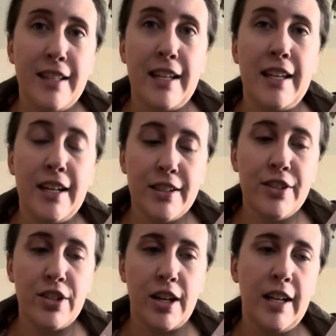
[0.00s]
year
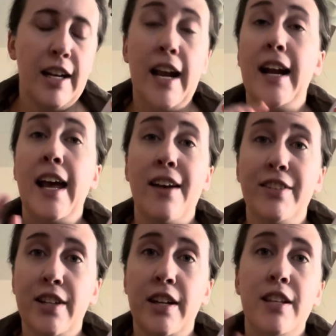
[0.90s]
started, and I
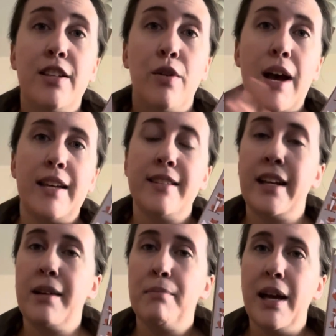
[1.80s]
haven't done it. So I
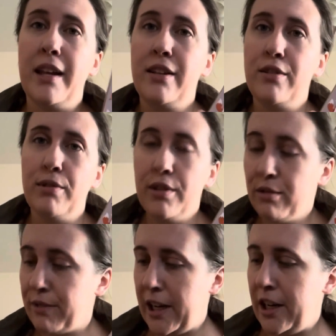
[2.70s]
set up my new little
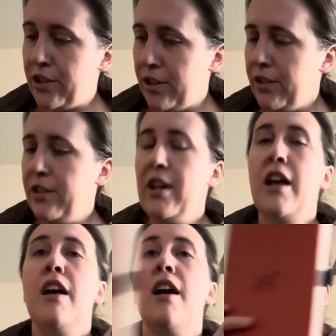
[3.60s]
reading journal.
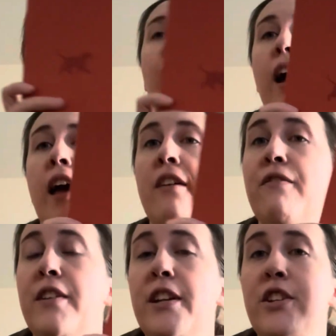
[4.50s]
I
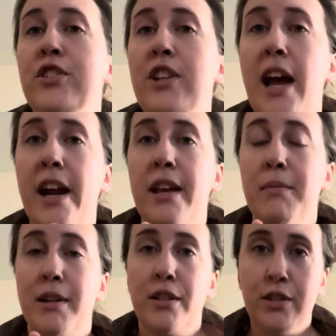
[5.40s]
finished adding
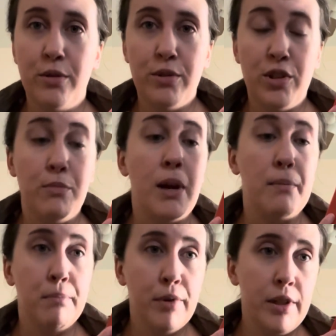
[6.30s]
my to-dos to my
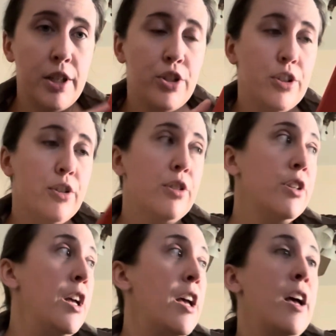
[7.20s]
bullet journal.
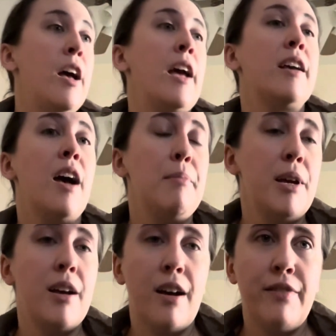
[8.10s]
I got my
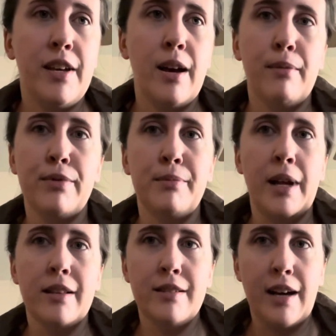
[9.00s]
coffee cup from
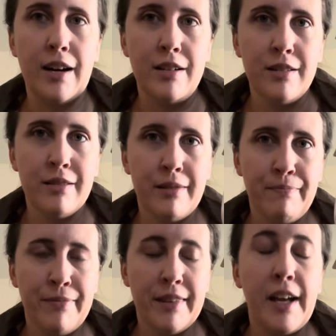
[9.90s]
downstairs.
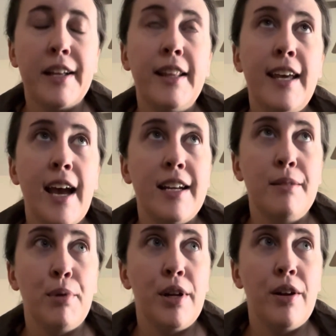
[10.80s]
Luckily, I
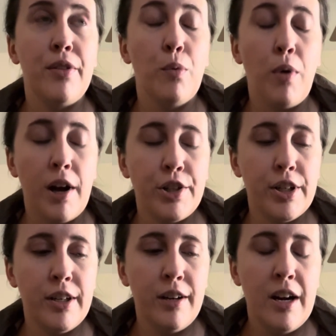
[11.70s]
didn't put it on the
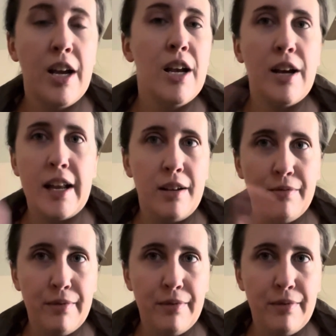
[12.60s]
washer and